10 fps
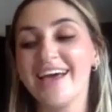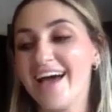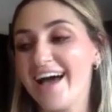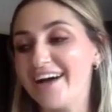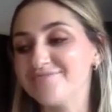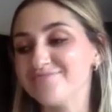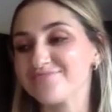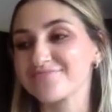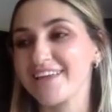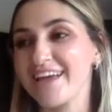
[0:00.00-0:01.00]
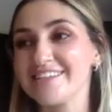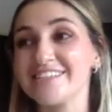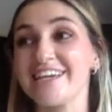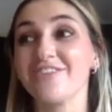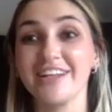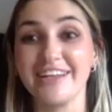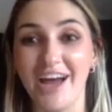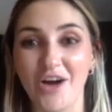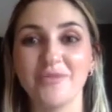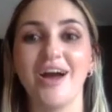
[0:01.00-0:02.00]
And she really
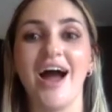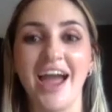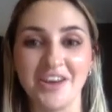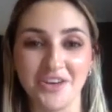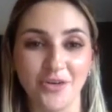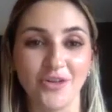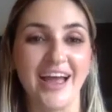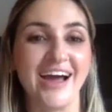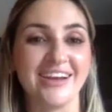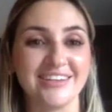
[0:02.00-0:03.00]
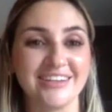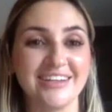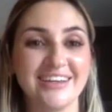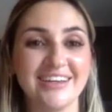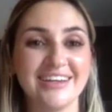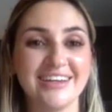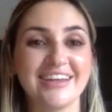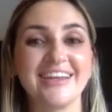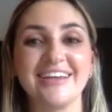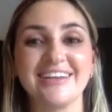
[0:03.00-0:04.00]
helped me iron it all out and
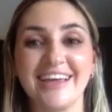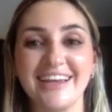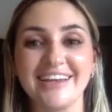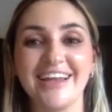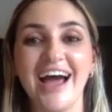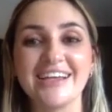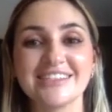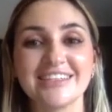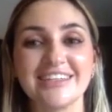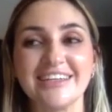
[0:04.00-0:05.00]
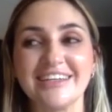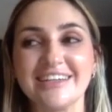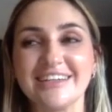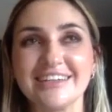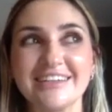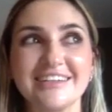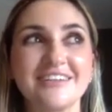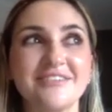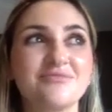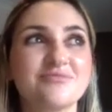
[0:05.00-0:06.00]
get it nicely
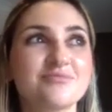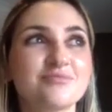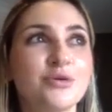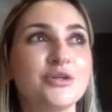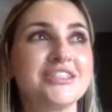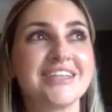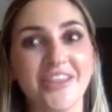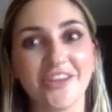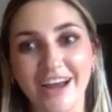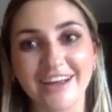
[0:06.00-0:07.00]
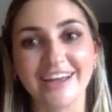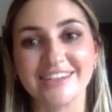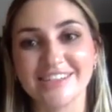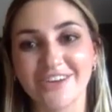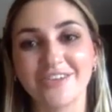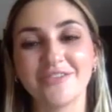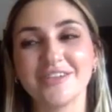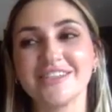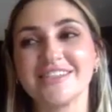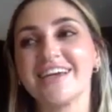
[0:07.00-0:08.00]
put together, I guess. So it
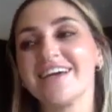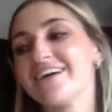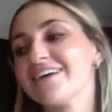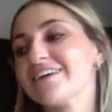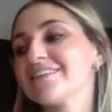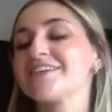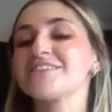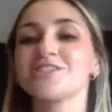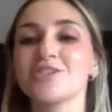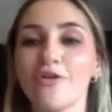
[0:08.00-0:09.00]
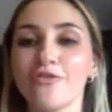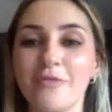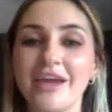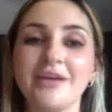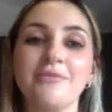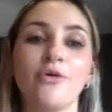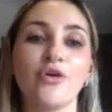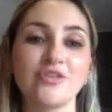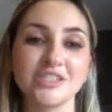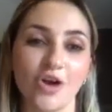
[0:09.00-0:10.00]
was less a song for me and more
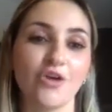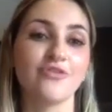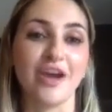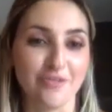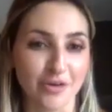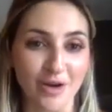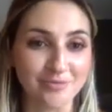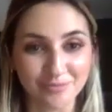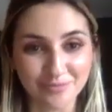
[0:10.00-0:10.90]
of a song for everyone.